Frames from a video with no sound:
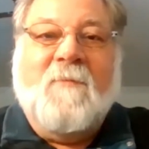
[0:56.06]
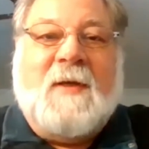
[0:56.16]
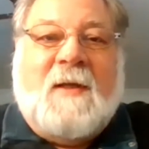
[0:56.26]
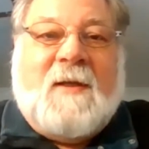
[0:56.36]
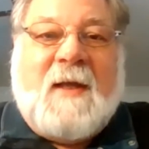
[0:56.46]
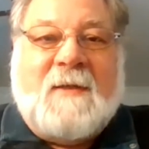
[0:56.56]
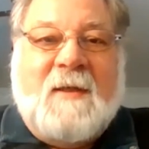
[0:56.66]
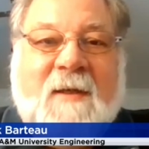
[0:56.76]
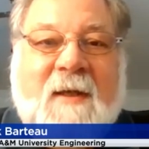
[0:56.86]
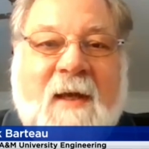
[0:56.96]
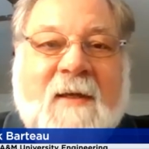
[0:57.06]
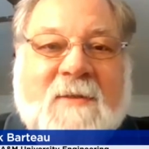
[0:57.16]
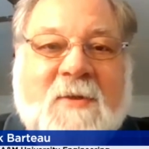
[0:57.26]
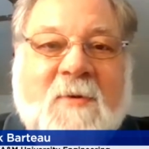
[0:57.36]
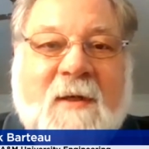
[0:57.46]
Tell that to the
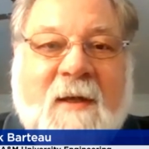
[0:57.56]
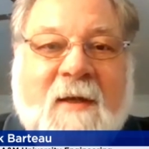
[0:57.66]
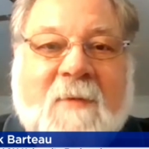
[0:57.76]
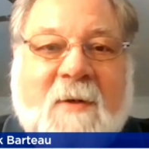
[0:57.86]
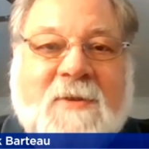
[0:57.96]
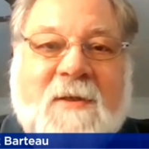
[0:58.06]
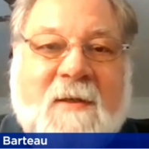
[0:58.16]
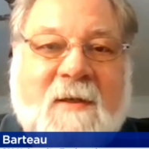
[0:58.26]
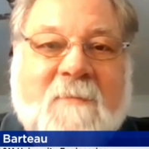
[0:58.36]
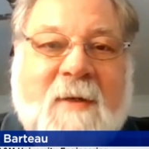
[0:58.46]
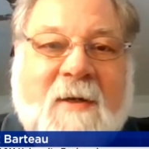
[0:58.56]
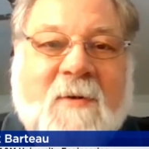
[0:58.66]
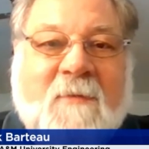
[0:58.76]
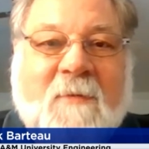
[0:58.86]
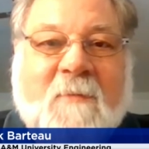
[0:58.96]
Danes, who are getting most of their
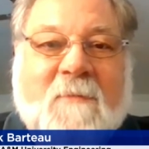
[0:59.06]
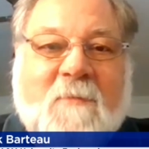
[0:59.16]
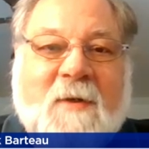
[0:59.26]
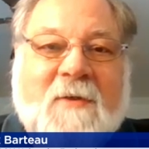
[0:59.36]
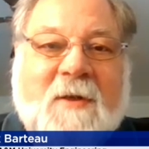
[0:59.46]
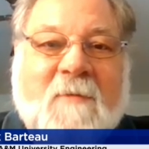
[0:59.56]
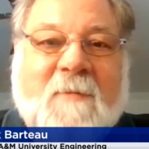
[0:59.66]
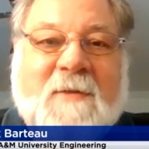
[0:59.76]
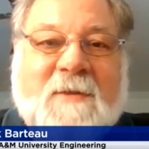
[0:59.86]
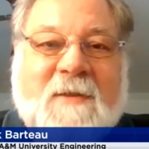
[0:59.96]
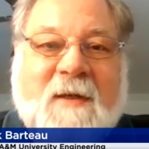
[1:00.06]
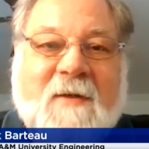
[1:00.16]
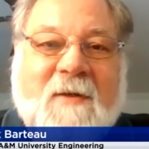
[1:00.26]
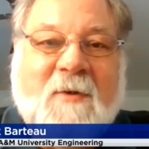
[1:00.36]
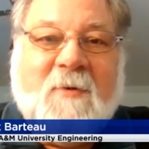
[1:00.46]
power from wind turbines
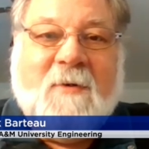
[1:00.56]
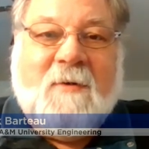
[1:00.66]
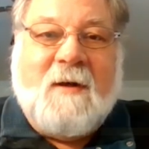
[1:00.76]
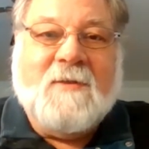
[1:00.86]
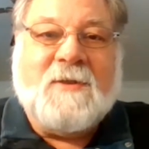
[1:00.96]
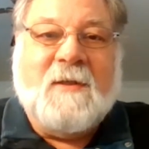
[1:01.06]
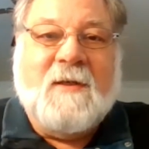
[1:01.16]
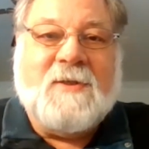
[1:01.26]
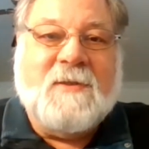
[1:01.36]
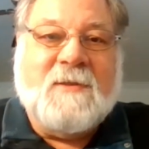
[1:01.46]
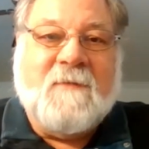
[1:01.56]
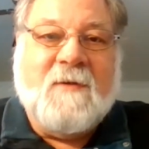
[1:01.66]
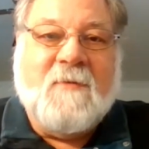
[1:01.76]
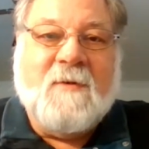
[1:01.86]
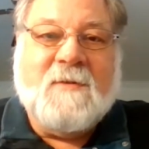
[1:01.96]
under the harsh conditions of
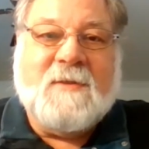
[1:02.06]
the North